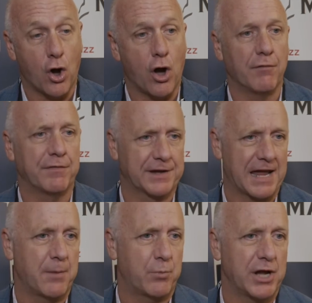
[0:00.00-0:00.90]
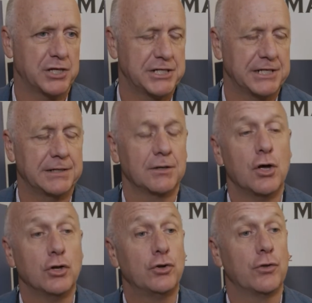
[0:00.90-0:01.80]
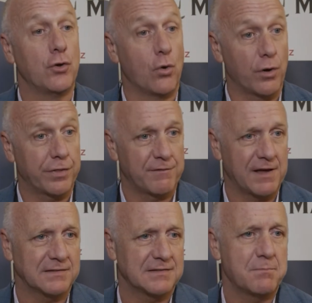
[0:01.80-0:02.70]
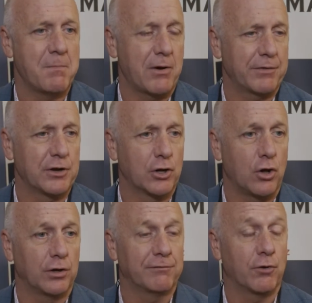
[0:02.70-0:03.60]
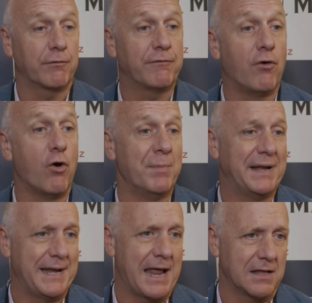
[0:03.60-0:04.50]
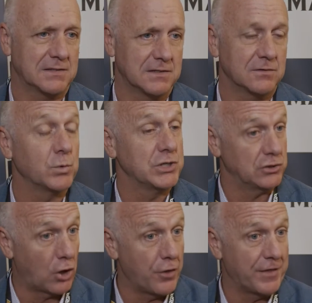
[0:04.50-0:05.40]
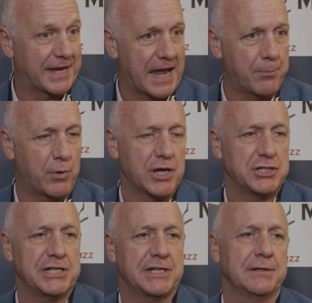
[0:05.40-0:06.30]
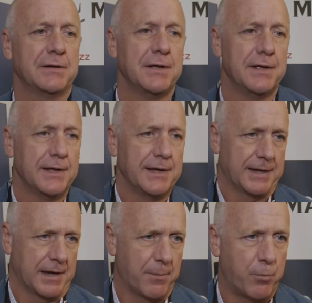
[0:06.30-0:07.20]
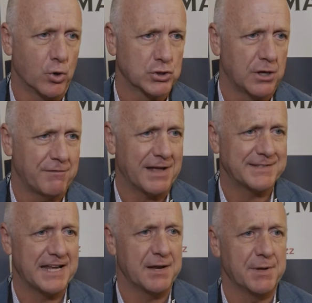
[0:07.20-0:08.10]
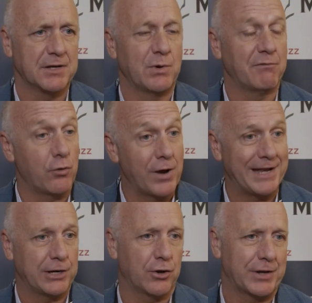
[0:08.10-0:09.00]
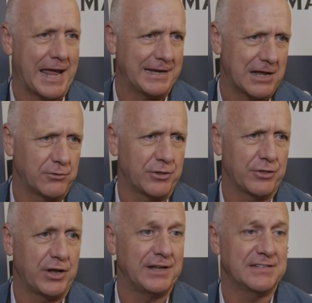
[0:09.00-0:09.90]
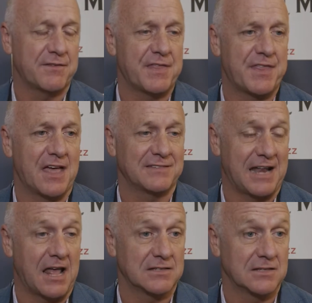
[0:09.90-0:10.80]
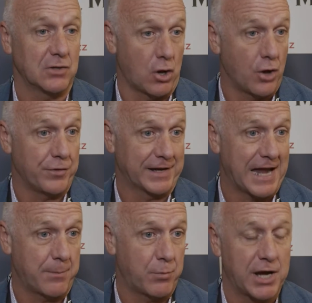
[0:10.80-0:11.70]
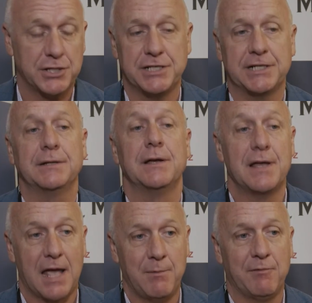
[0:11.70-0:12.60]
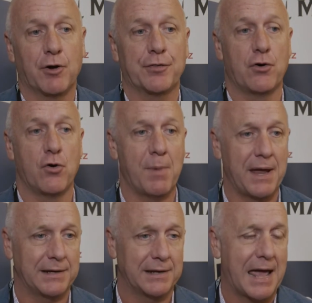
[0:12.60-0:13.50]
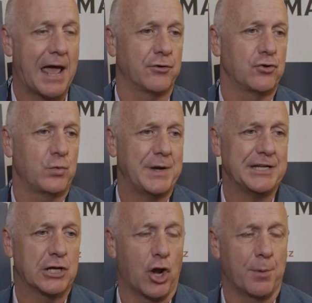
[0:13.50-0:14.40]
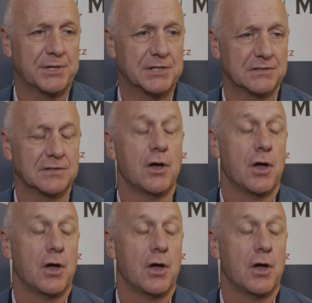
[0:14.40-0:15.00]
of the Cape Ray Shear. To the north of us, Marathon Gold have got 4 million ounces, which is on the Cape Ray Shear. A portion of our tenement, we've already got 837,000 ounces on the Cape Ray Shear, and we've got the remainder 120 kilometres,